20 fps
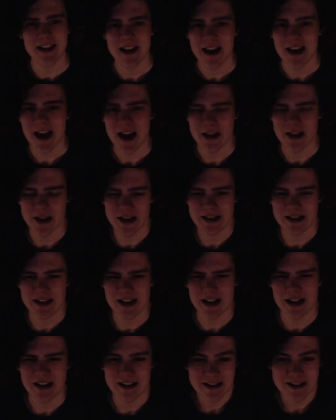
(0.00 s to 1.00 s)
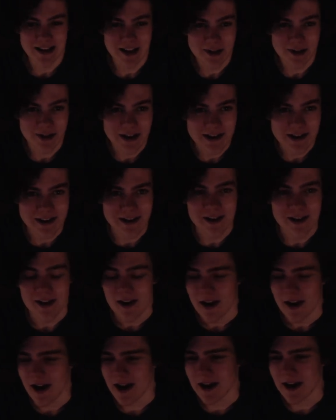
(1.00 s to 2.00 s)
and that's uh, that's kind of crazy.
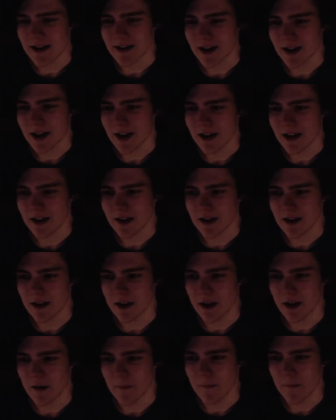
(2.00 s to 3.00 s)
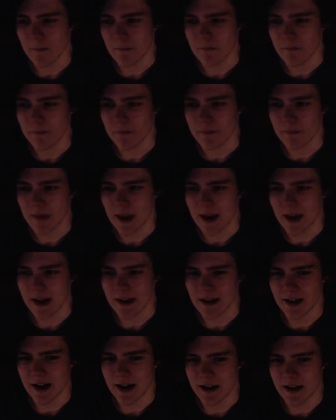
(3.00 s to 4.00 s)
And uh, you know, and
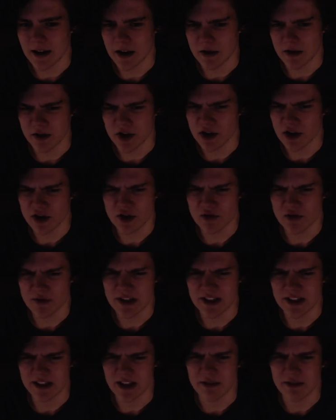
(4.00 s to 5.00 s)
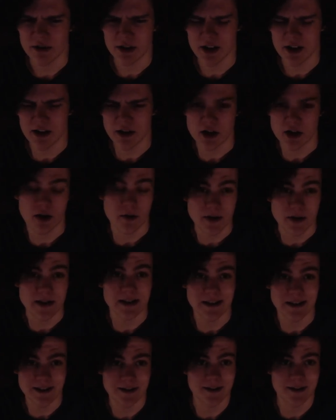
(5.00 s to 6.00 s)
uh, you know, j- just recently I realized, you know, this
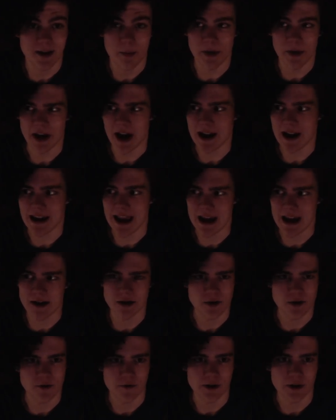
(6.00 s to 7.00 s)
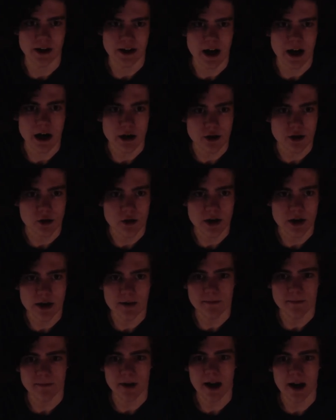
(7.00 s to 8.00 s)
is something I can't do for an entire school year,
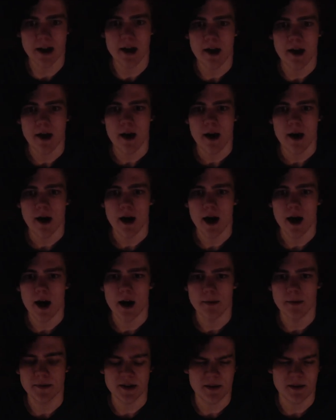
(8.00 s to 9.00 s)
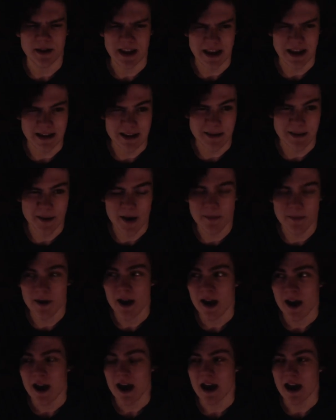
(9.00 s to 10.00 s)
right? Um, something I can't keep up,
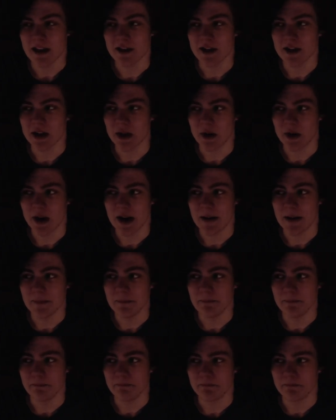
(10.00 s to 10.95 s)
and so I'm